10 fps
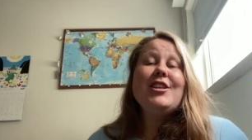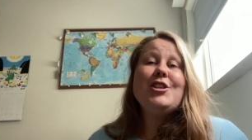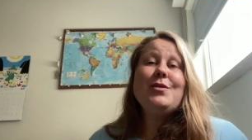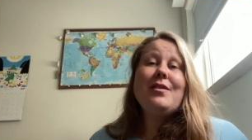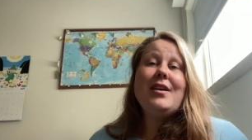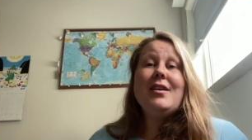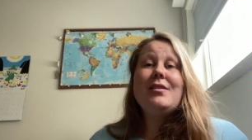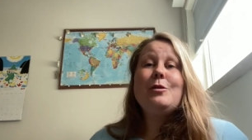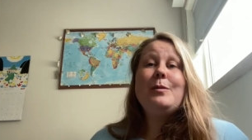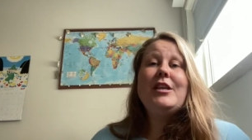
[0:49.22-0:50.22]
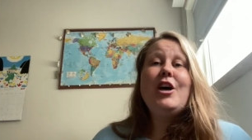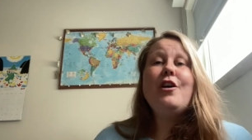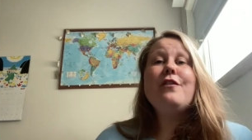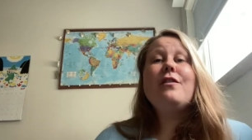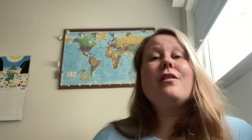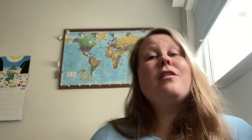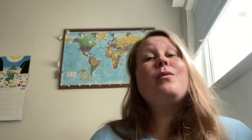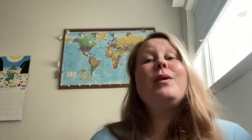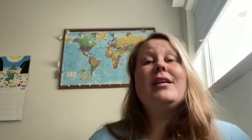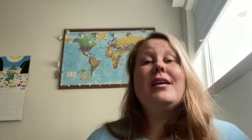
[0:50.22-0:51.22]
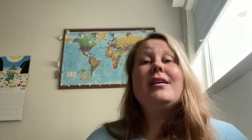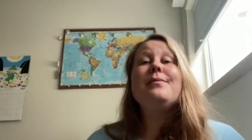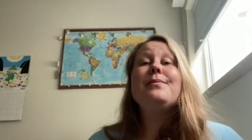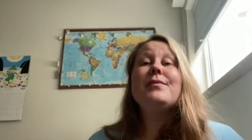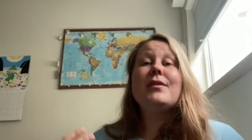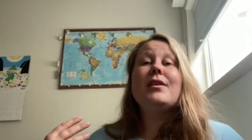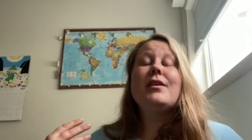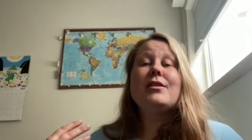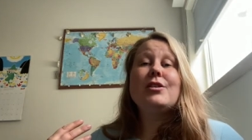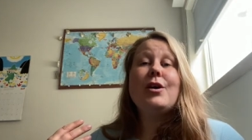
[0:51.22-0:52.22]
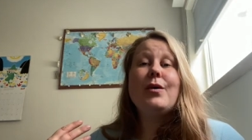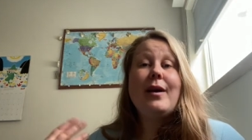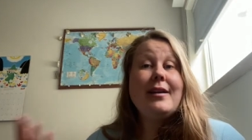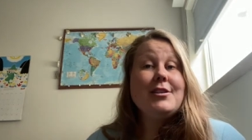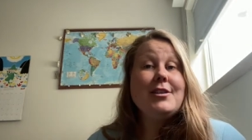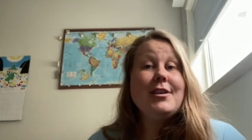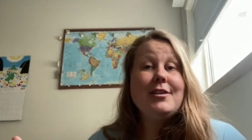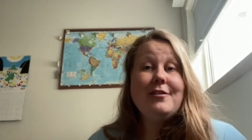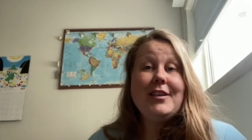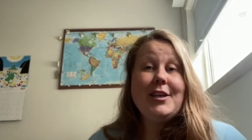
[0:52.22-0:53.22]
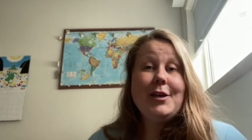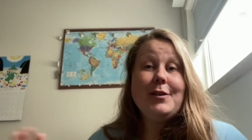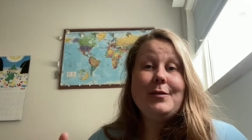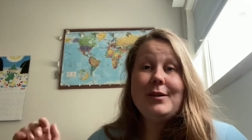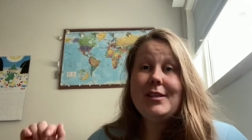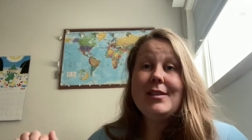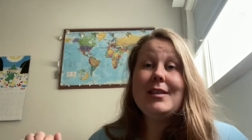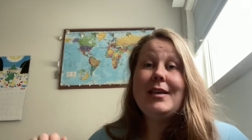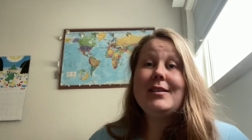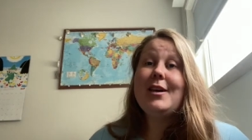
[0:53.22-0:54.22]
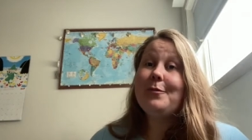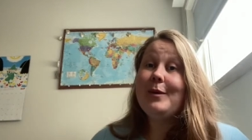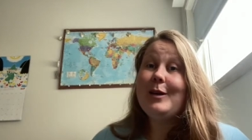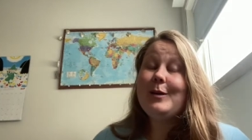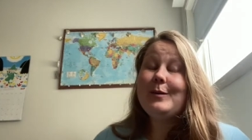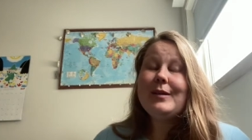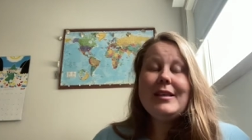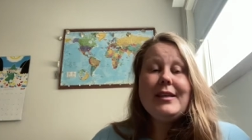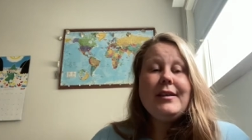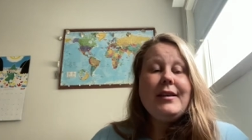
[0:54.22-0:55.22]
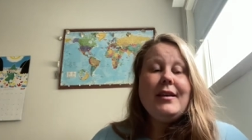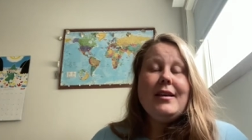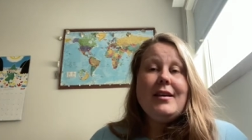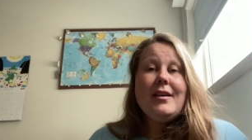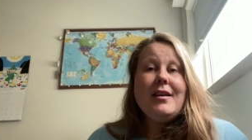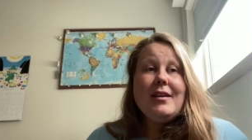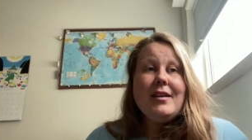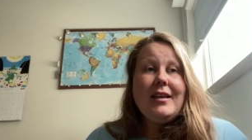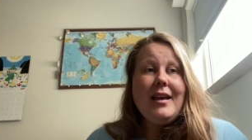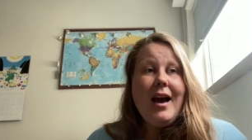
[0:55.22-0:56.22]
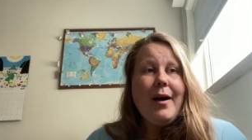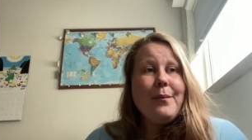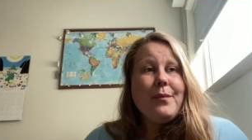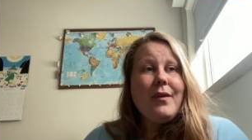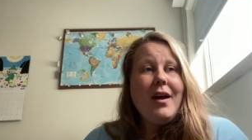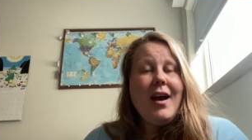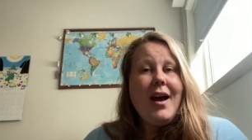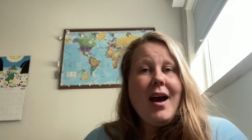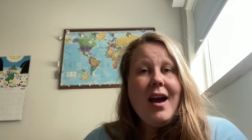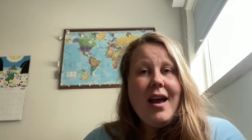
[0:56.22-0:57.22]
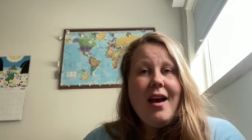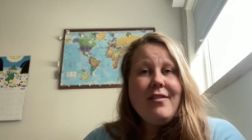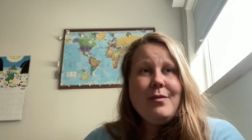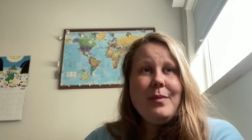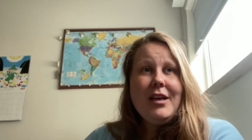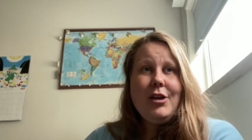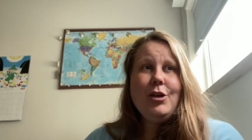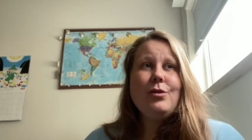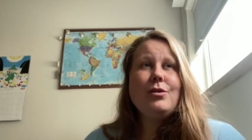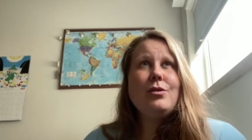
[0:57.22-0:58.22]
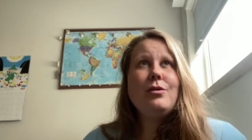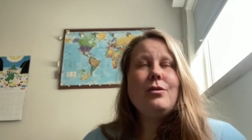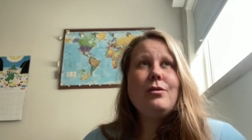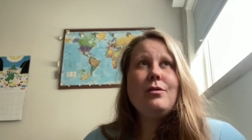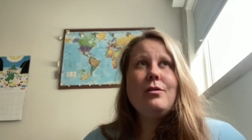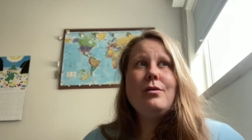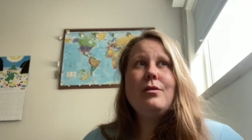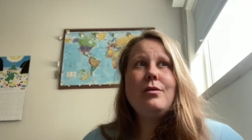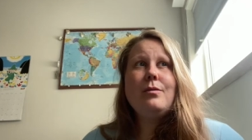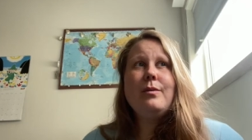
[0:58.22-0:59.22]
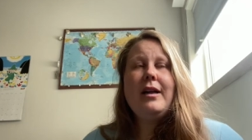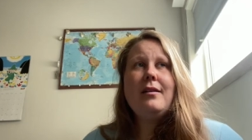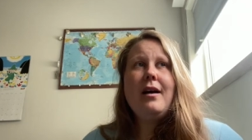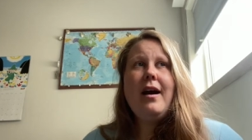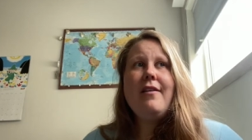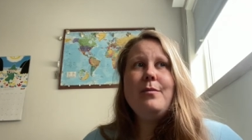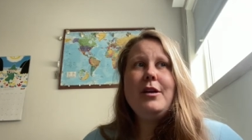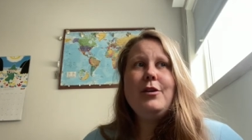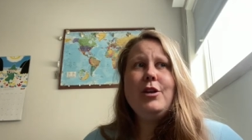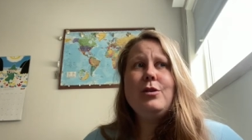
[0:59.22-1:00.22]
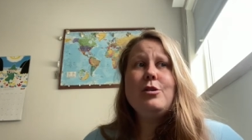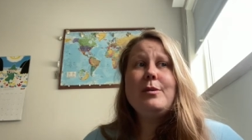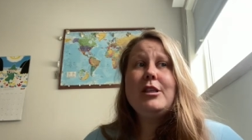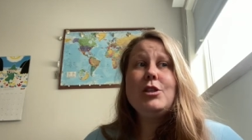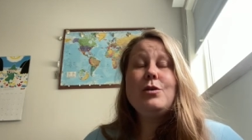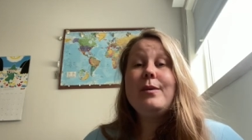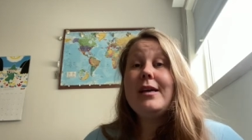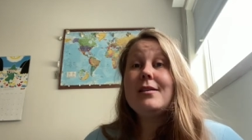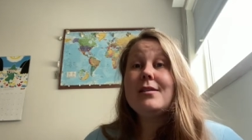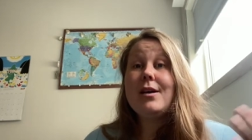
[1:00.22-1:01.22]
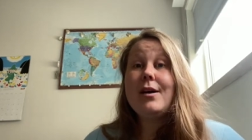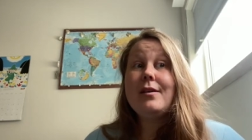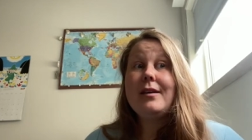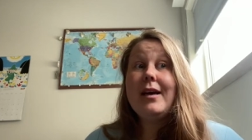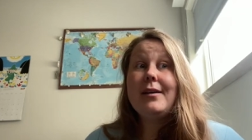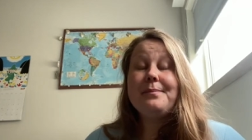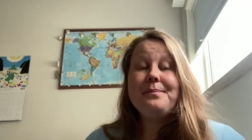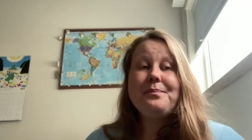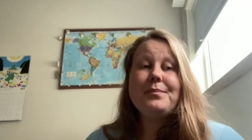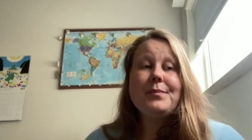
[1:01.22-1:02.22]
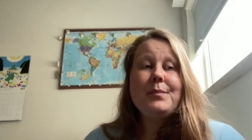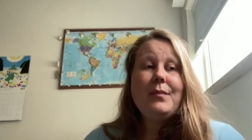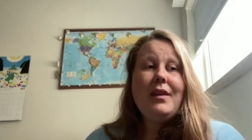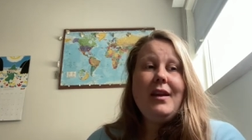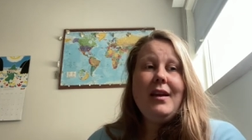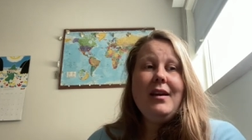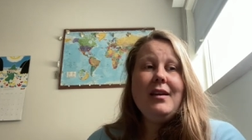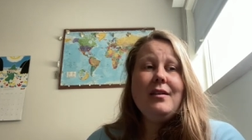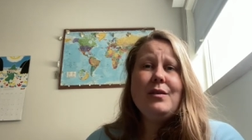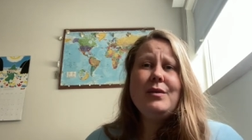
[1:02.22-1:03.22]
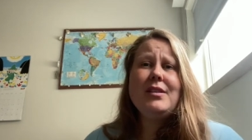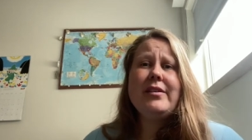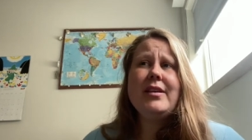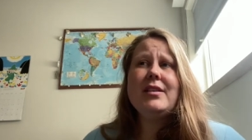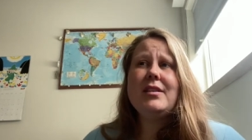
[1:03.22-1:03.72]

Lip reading: do the announcement of the winner. So enter on the video, which is linked down below. Yeah, I haven't been on YouTube. Well, I haven't been on YouTube in 2 weeks. So yeah, the reason is